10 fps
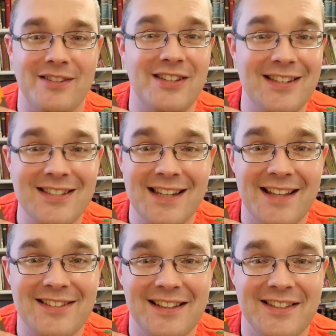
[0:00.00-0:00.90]
She doesn't
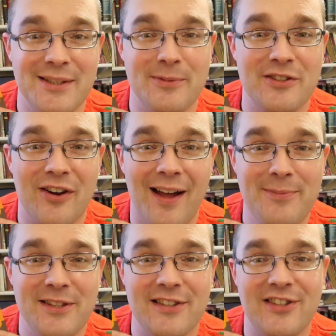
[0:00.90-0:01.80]
actually subscribe
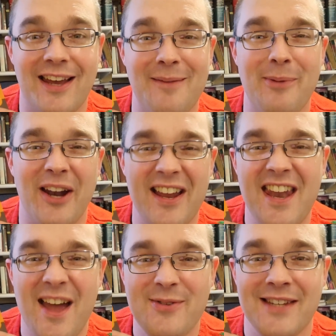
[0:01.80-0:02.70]
to the channel, but I
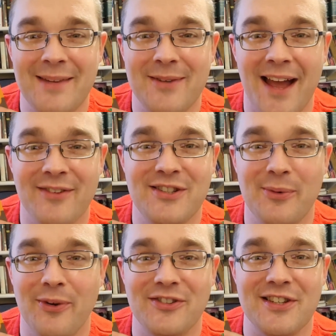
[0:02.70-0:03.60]
know deep down she
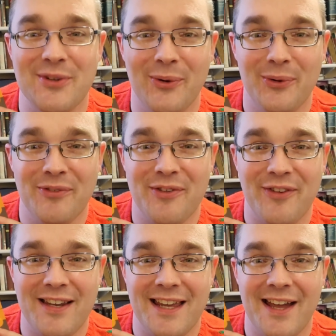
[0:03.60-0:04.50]
watches all of the
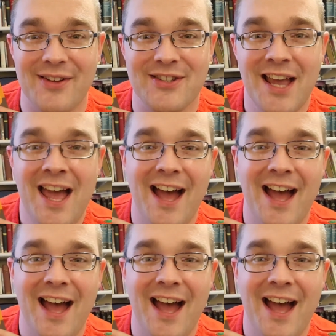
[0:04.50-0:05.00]
videos,